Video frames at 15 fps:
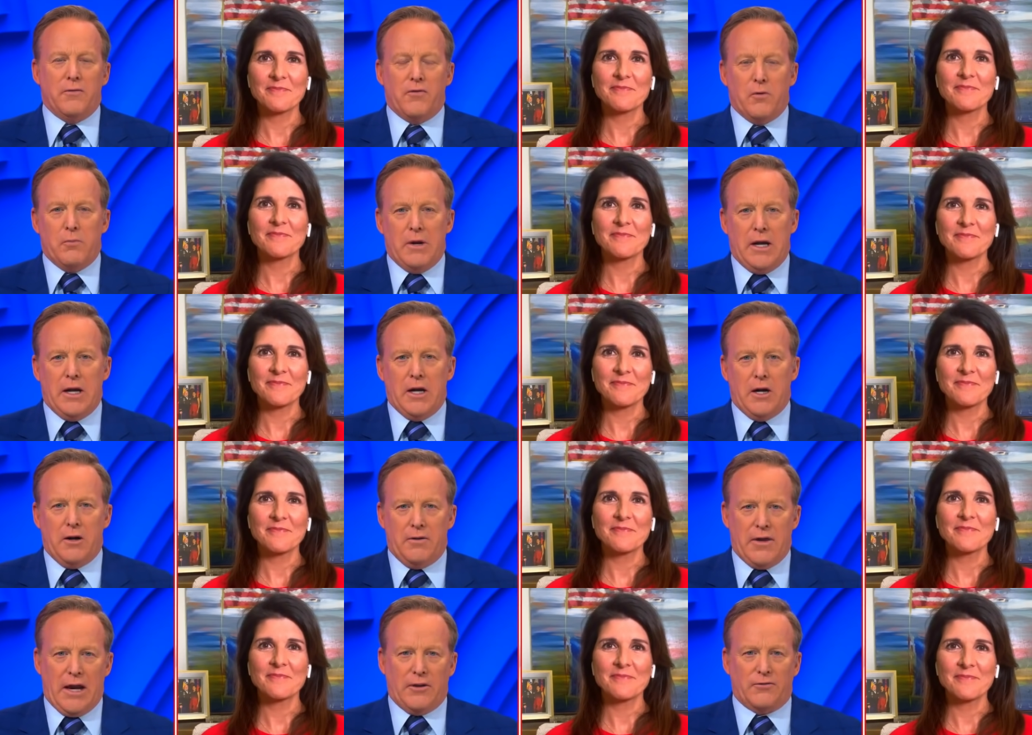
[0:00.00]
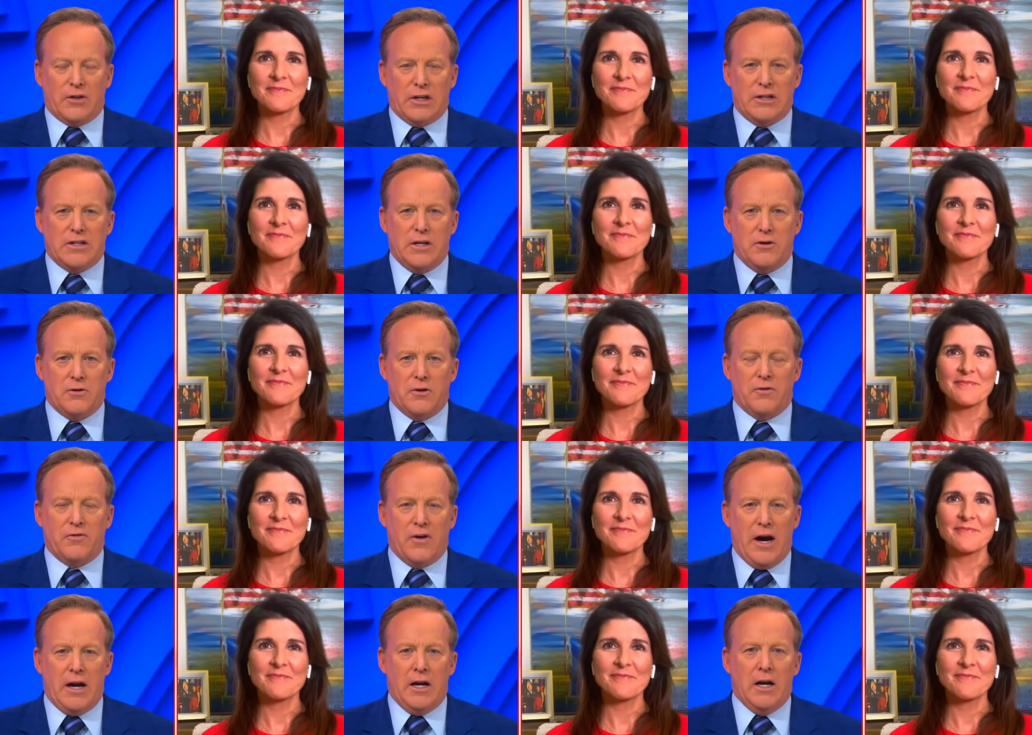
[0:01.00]
Speaker 1: for being here and thanks for continuing the
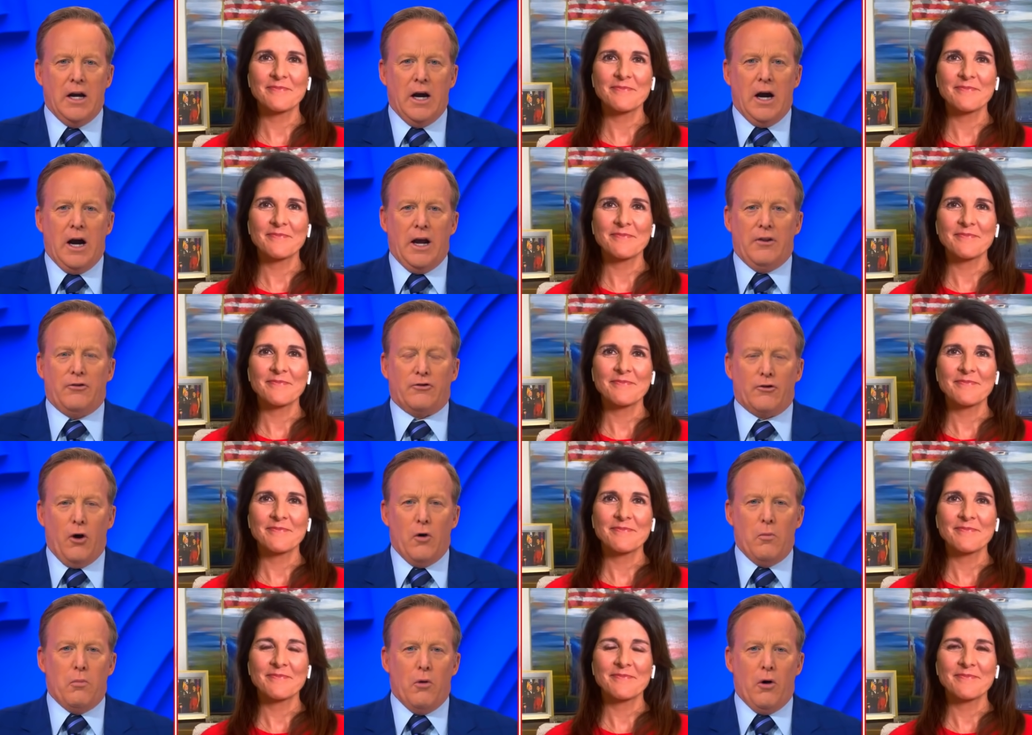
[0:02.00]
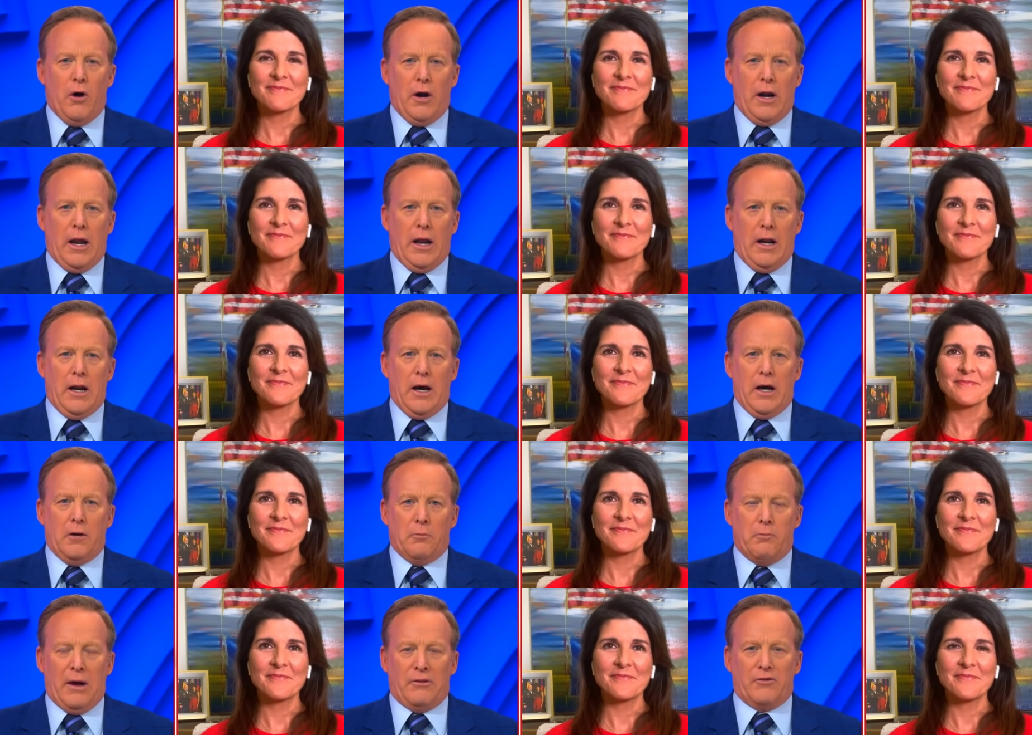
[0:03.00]
fight. It's so important and uh,
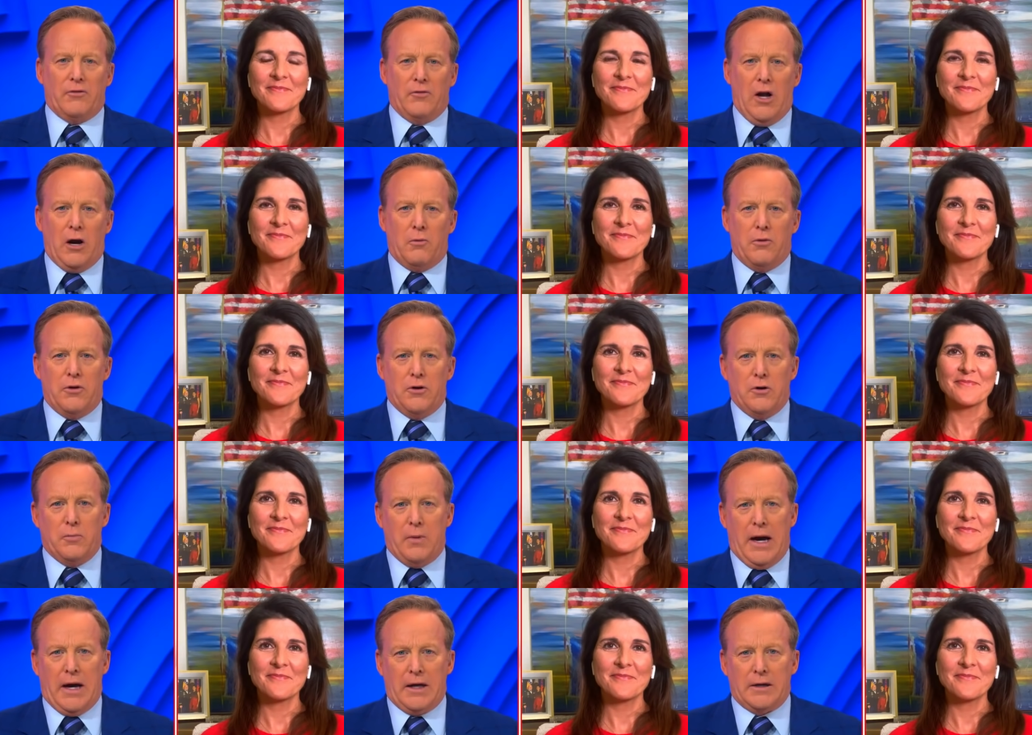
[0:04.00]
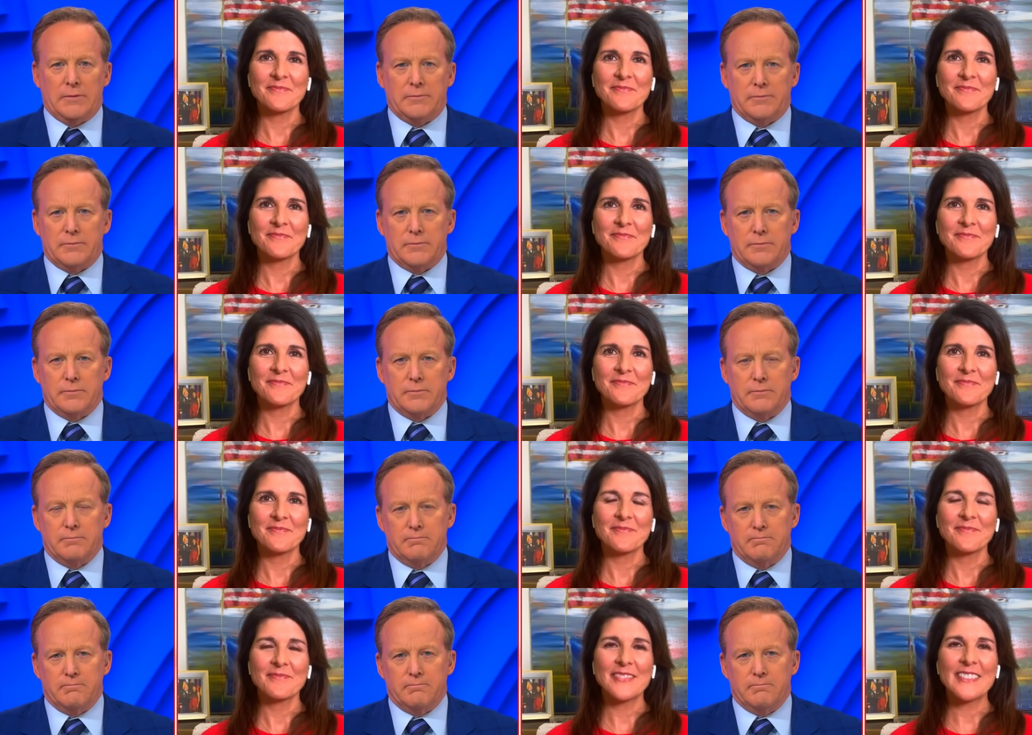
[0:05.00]
best of luck with your new PAC.
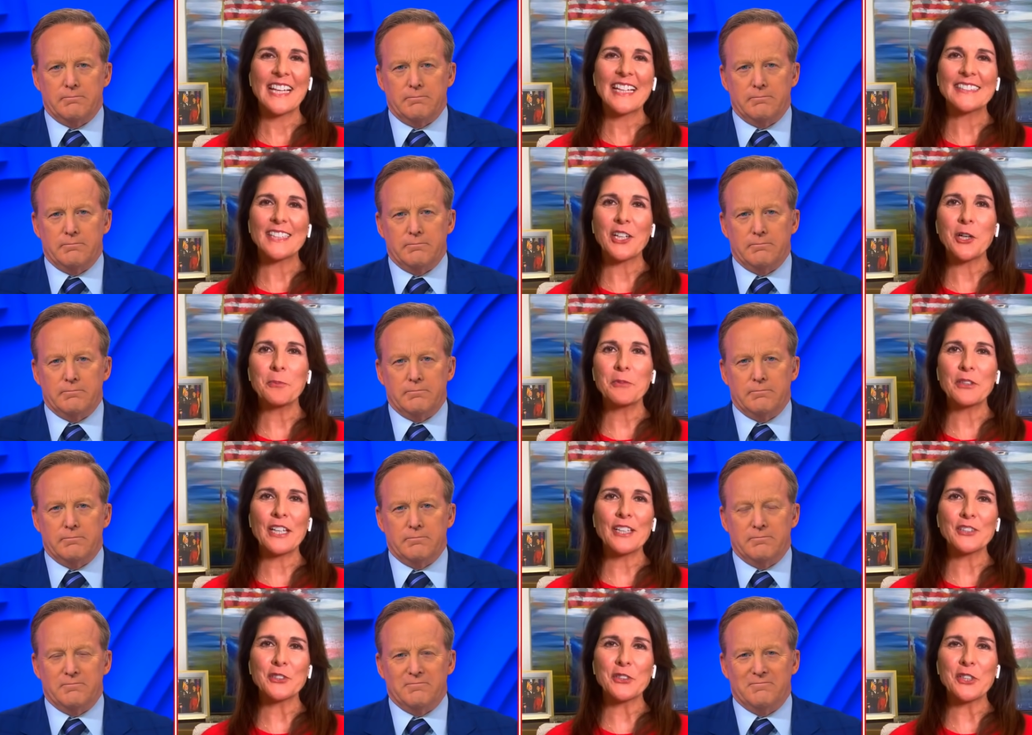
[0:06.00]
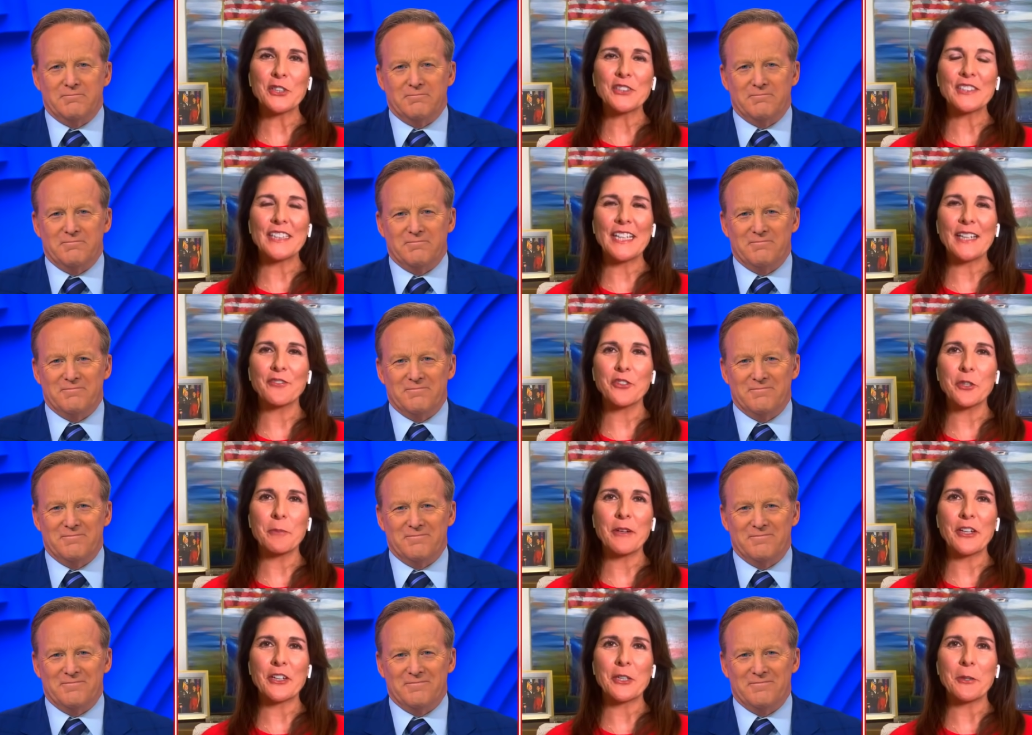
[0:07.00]
Speaker 2: Thanks. I hope you guys will go to
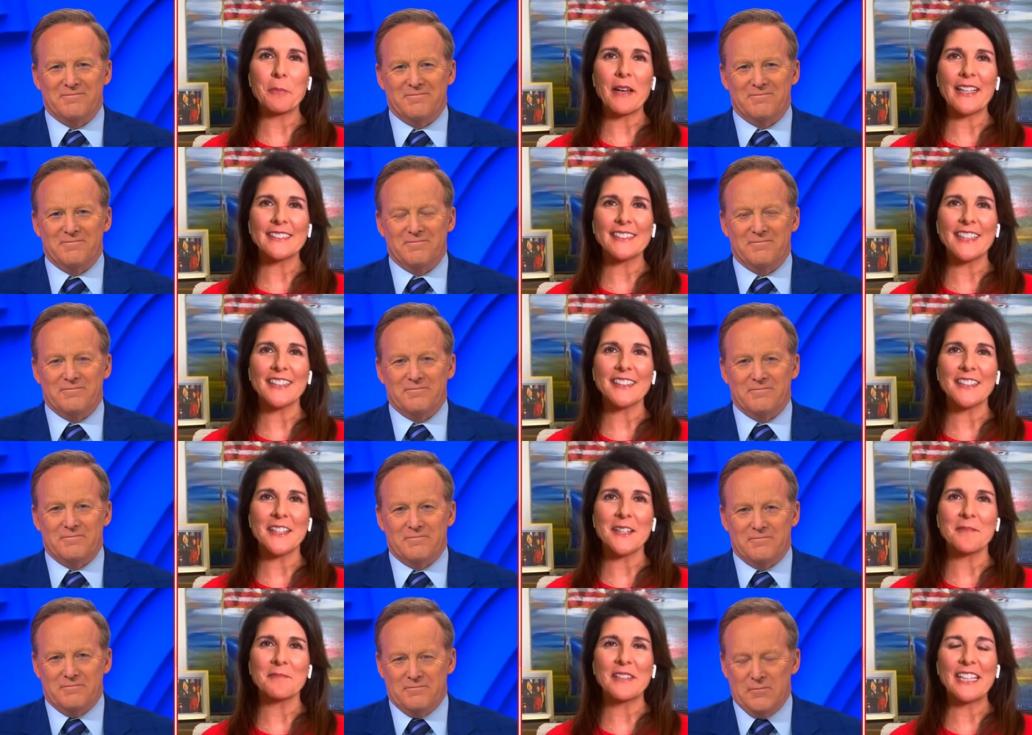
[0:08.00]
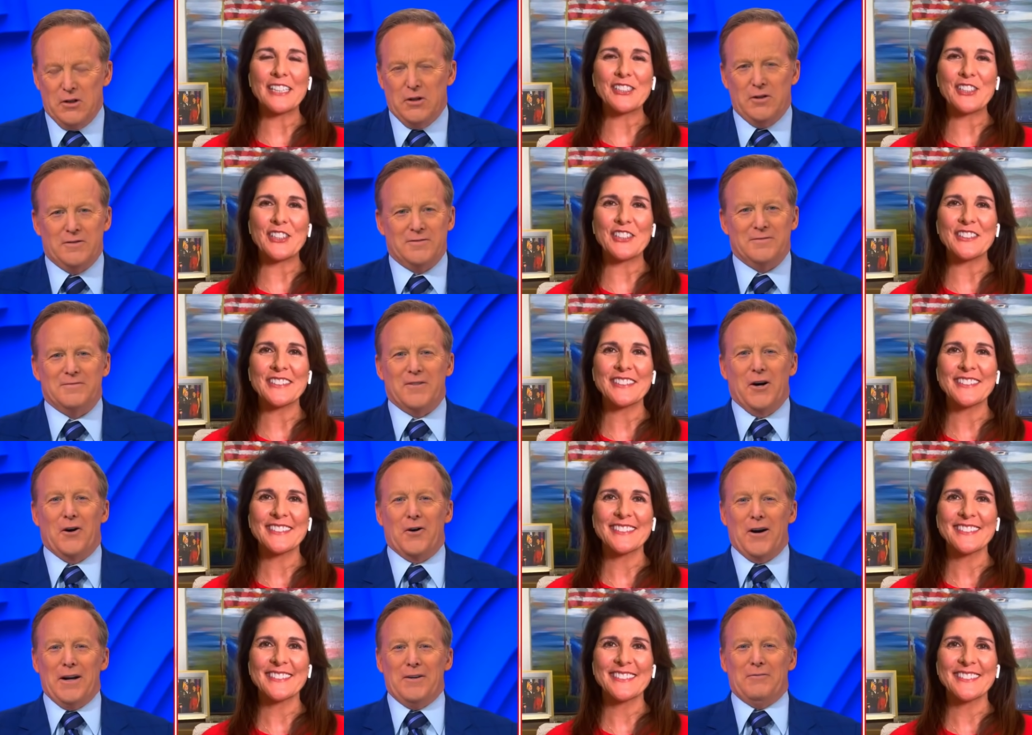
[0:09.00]
standforamericapack.com. Thanks, Sean.
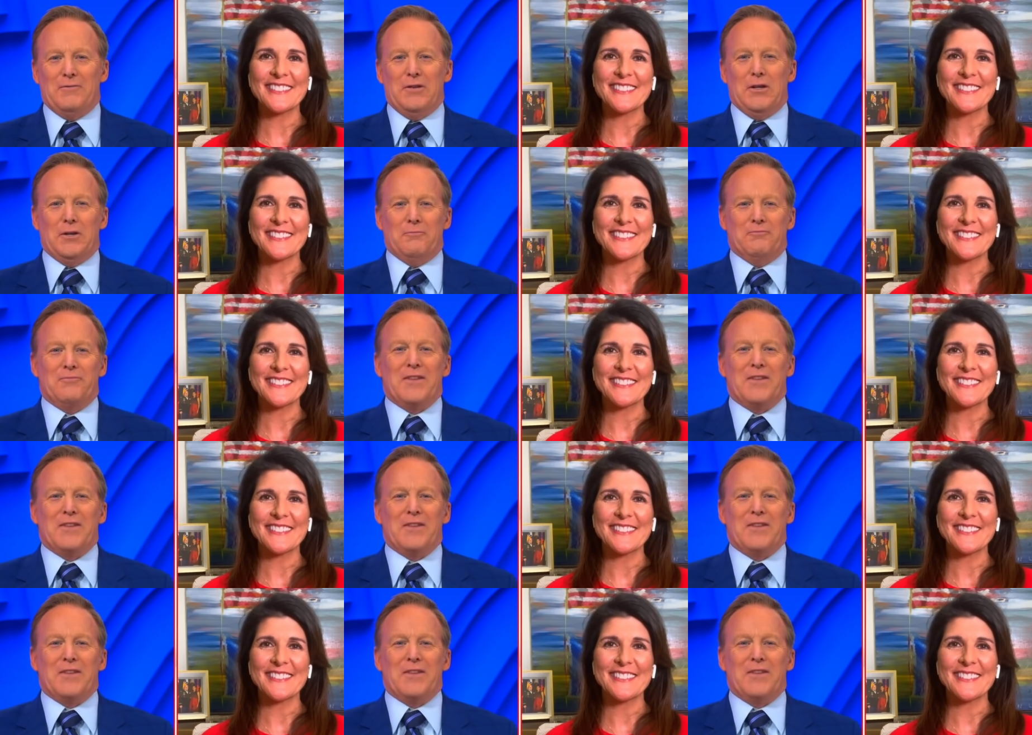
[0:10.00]
Speaker 1: All right, deal.